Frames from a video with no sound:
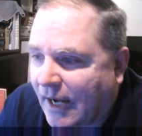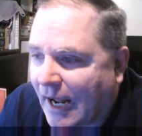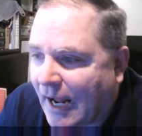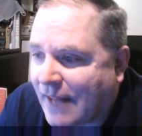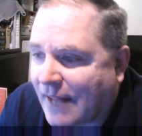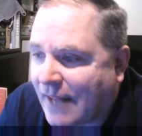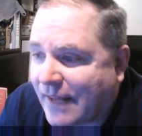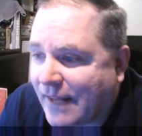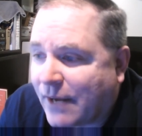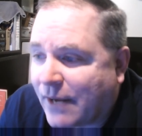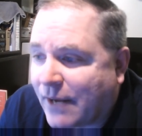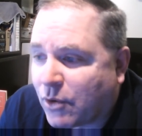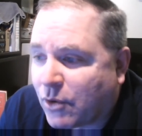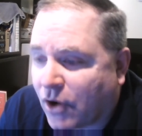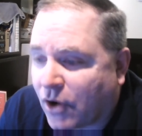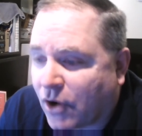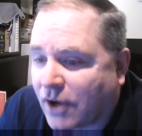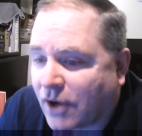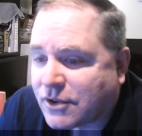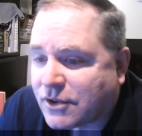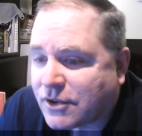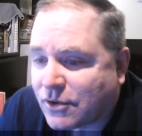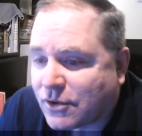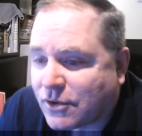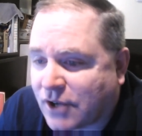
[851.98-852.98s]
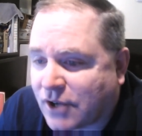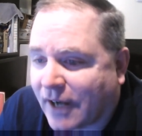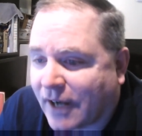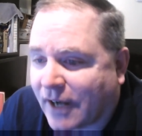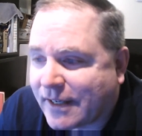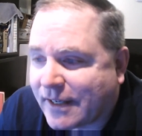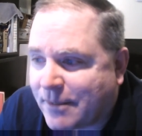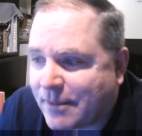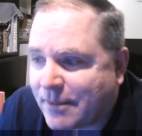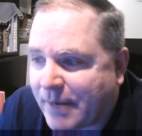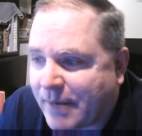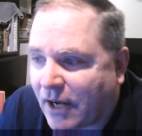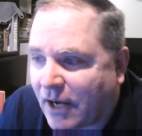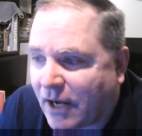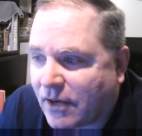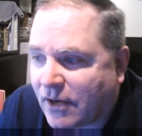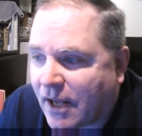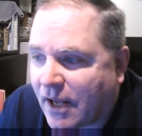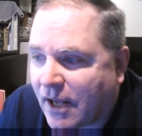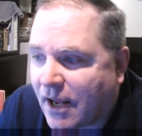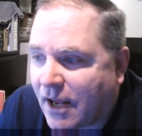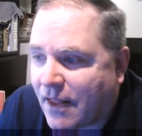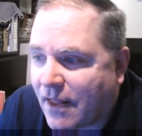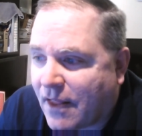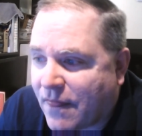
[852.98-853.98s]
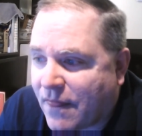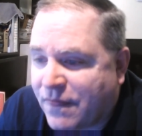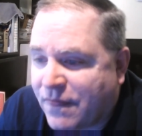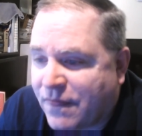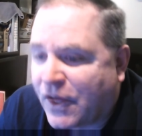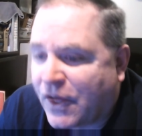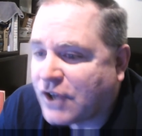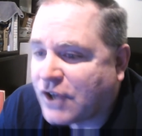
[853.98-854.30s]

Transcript: And they were also talking about